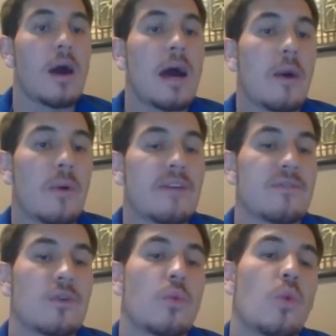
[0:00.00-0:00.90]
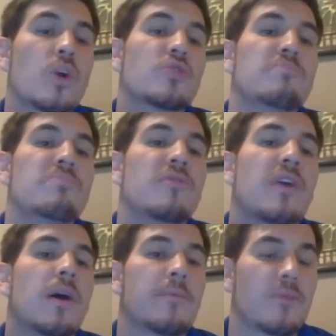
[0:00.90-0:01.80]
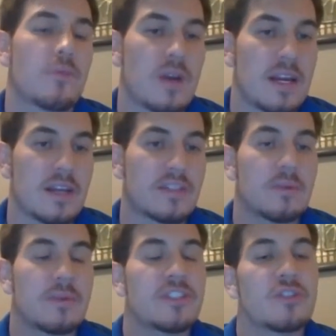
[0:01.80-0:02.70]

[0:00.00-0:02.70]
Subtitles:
However, once we move up the ranks and we